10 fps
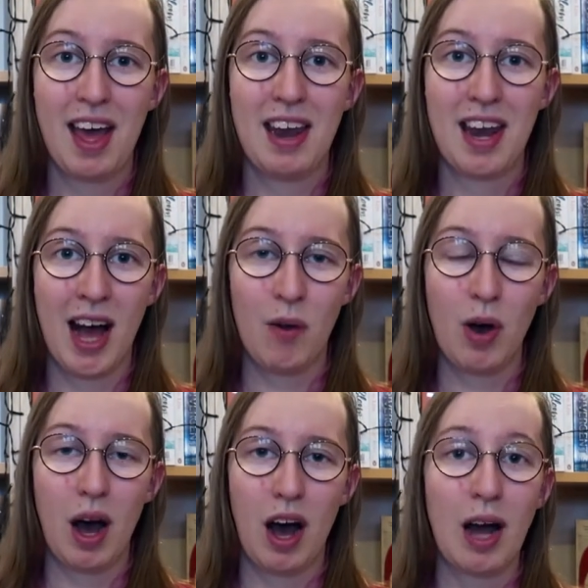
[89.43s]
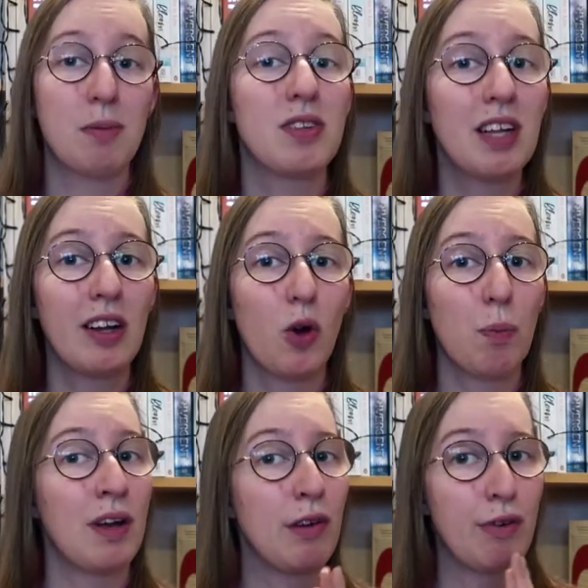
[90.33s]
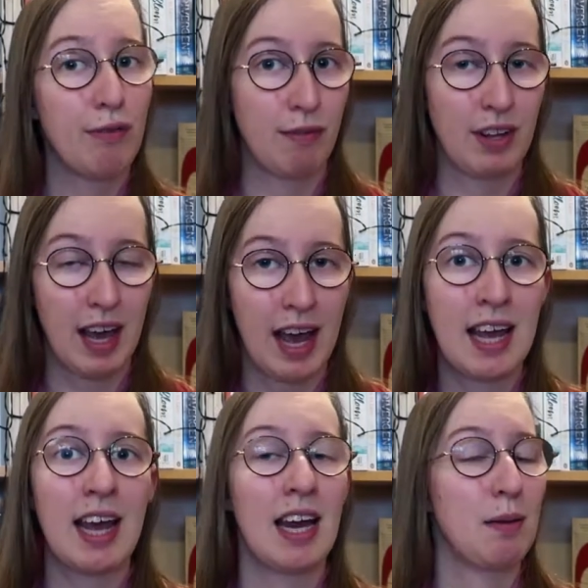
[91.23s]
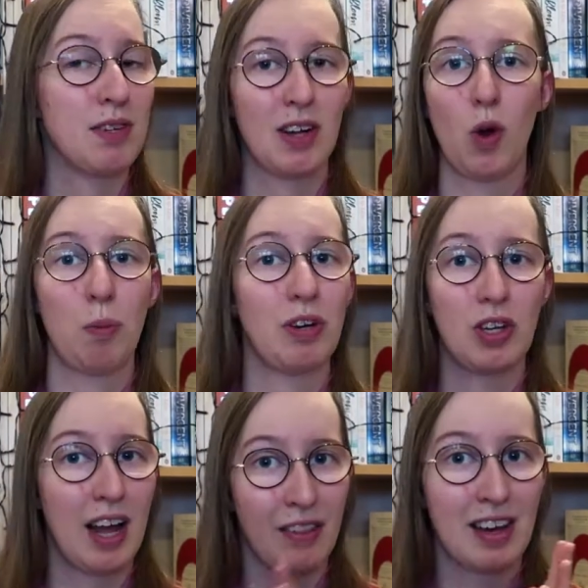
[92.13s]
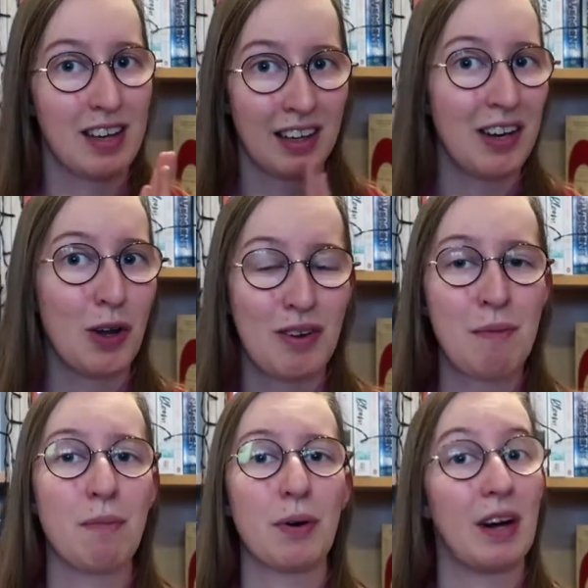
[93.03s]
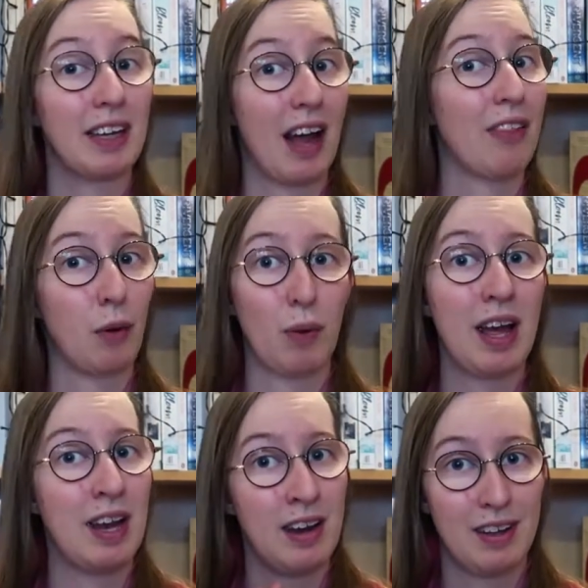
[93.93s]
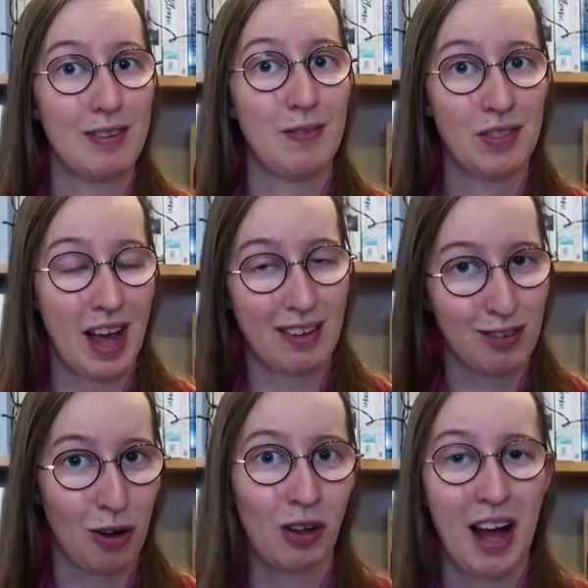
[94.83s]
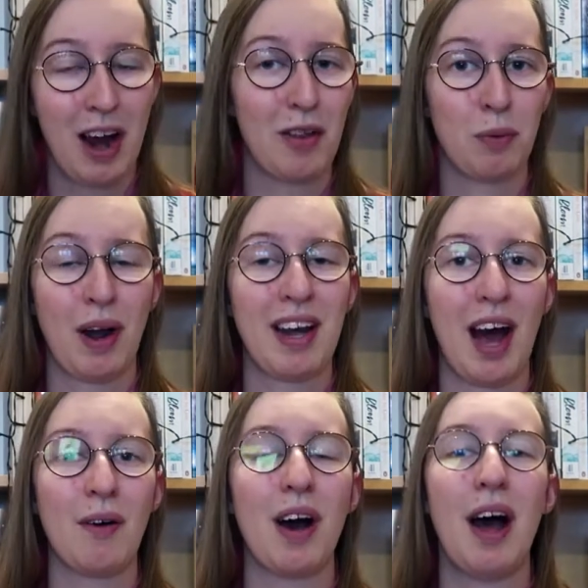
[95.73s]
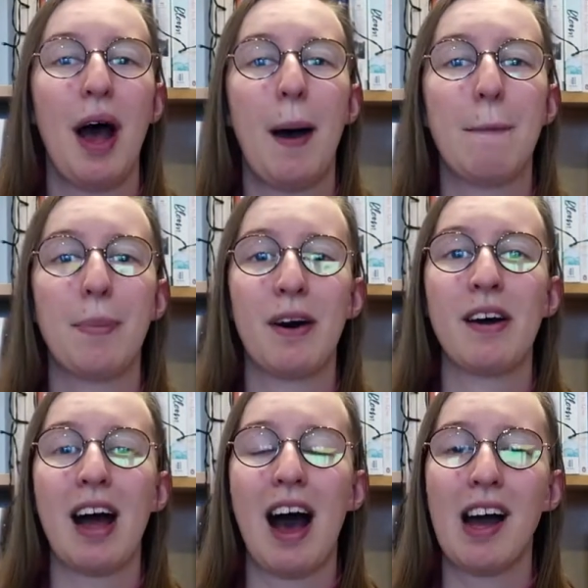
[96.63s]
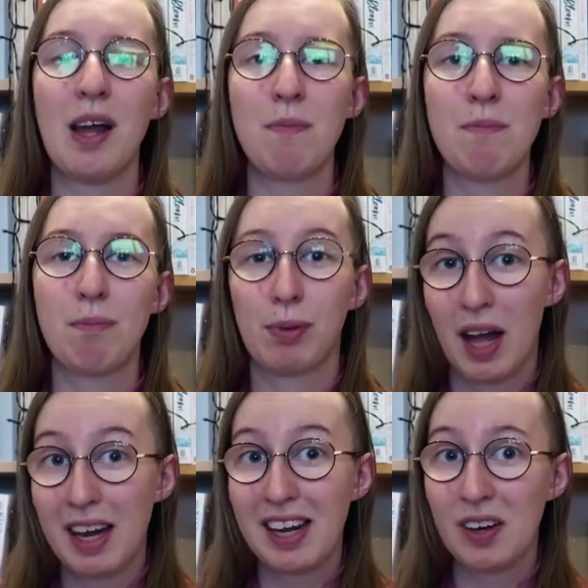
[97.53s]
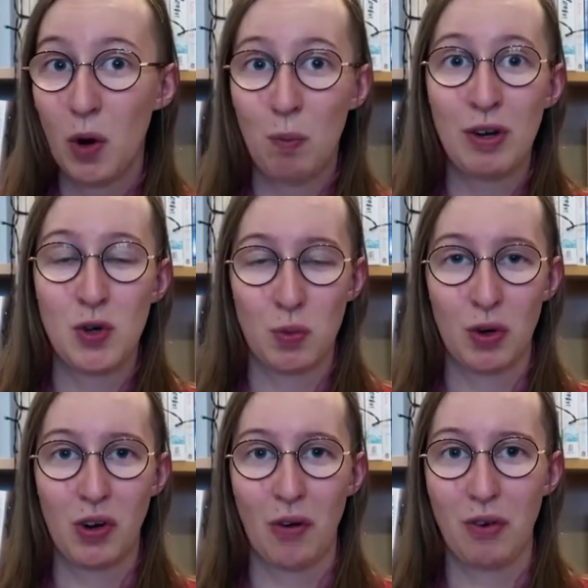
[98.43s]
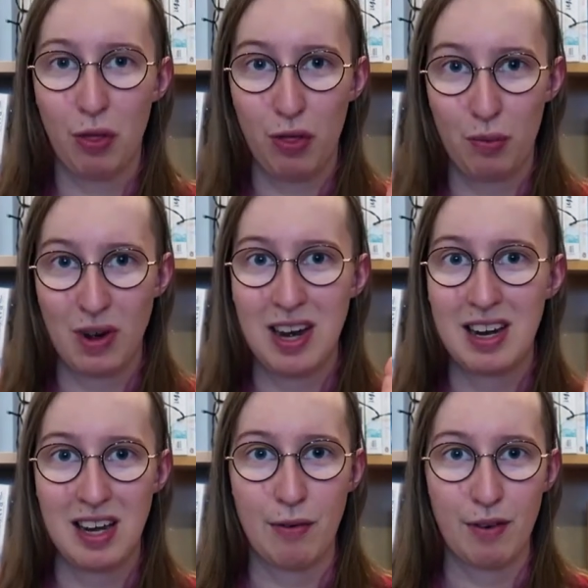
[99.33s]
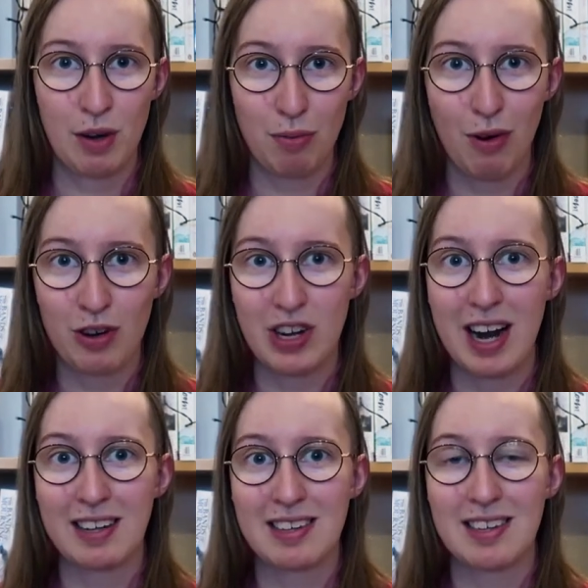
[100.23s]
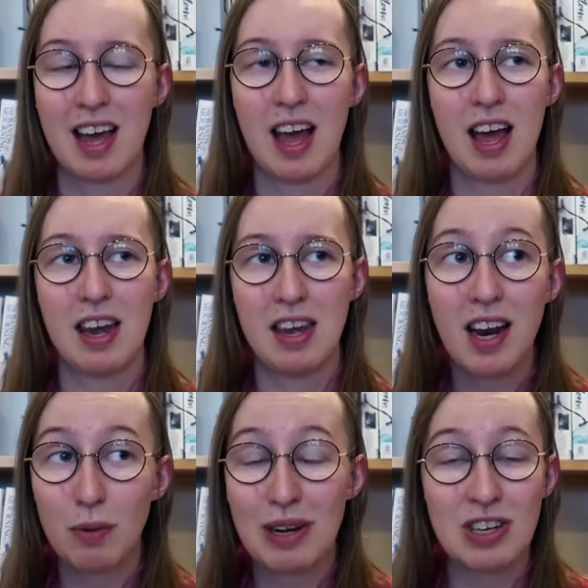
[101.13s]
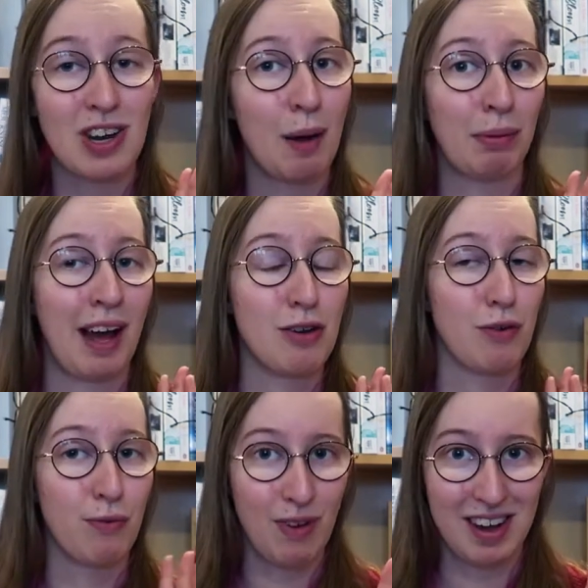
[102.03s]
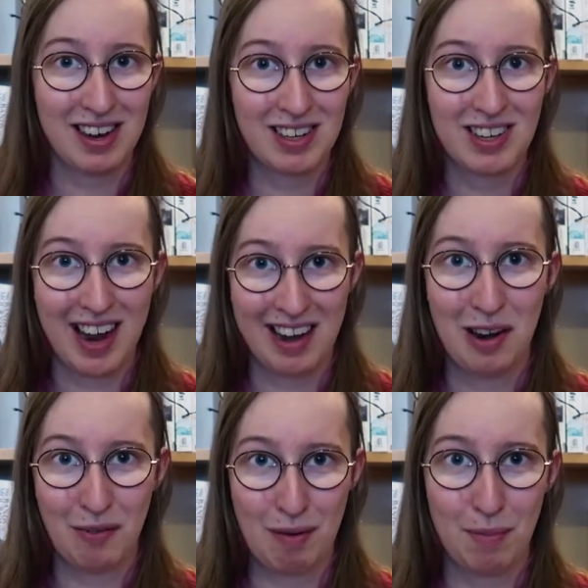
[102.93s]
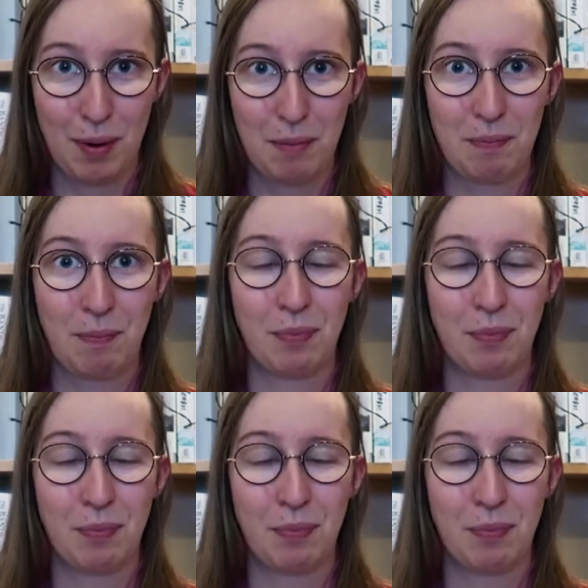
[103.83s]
Now, I'm still hoping for 50k and I'm still hoping to get that done in November and get the win. That's all out of the way now. But I am planning and hoping to work on 3 different projects, none of which I plan to finish in November.